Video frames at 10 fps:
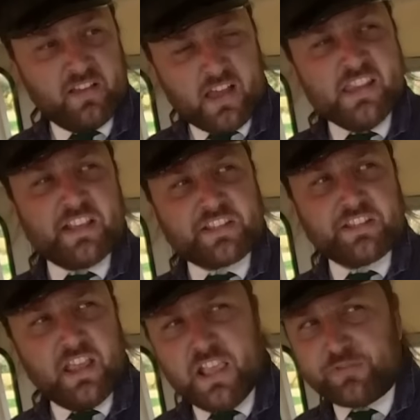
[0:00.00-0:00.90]
And yes,
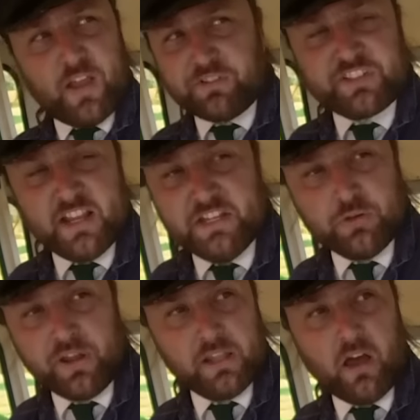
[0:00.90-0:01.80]
it's fairly silly
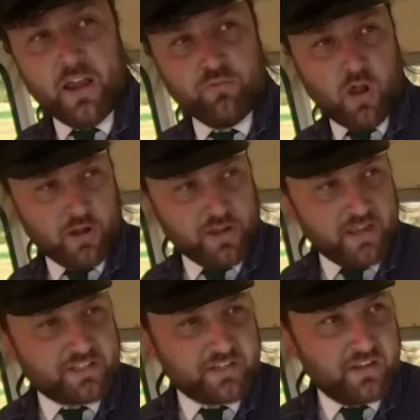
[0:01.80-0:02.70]
doing a line run on
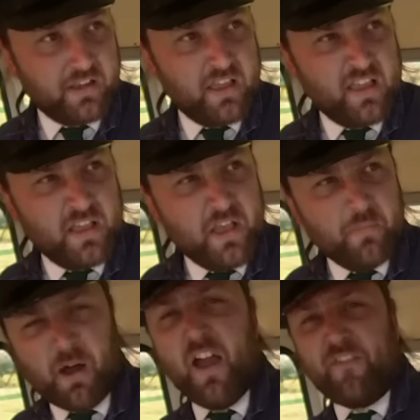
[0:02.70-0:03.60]
it,
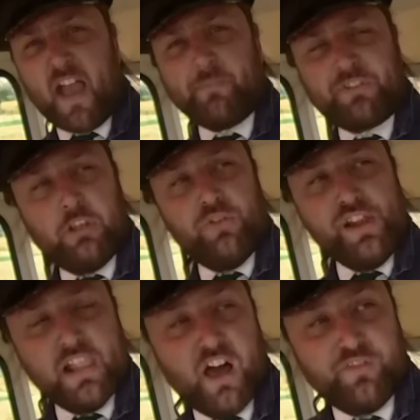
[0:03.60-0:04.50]
but I
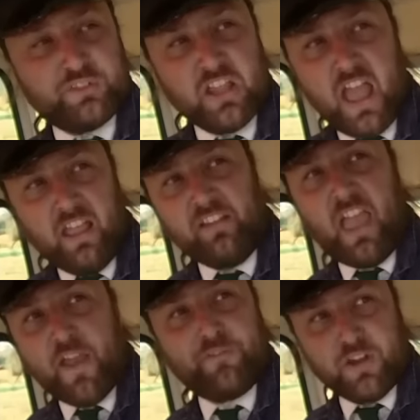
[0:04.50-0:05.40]
absolutely love
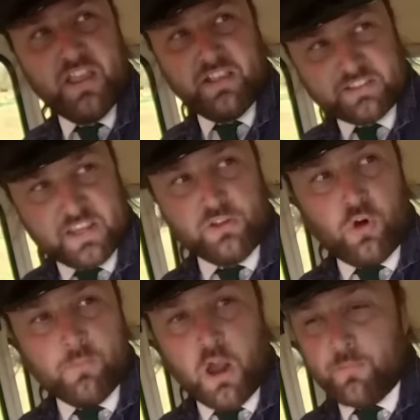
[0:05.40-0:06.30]
every
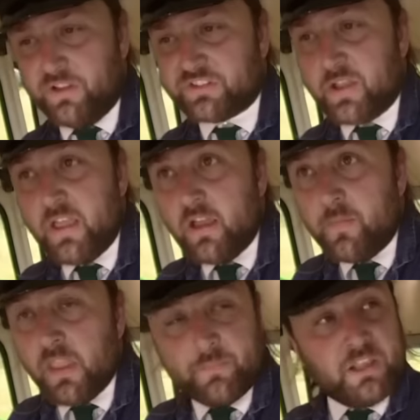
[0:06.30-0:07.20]
single moment,
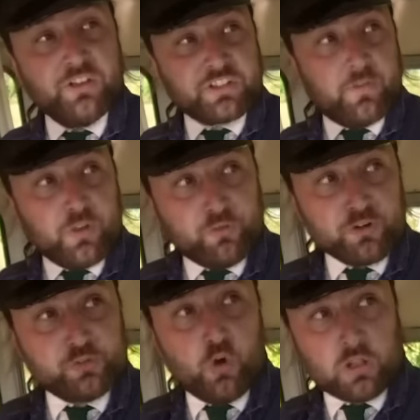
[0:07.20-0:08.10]
because the
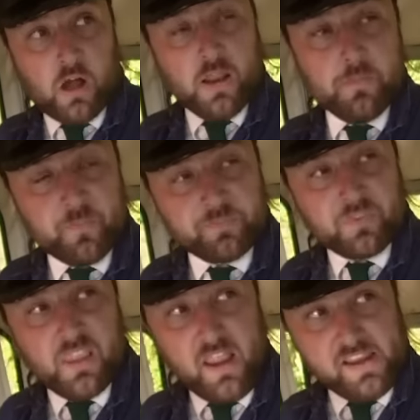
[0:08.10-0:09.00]
Foxfield line
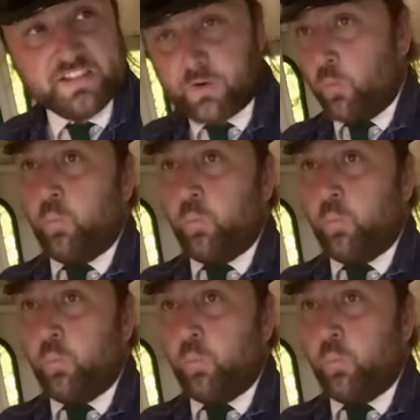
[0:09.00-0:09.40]
is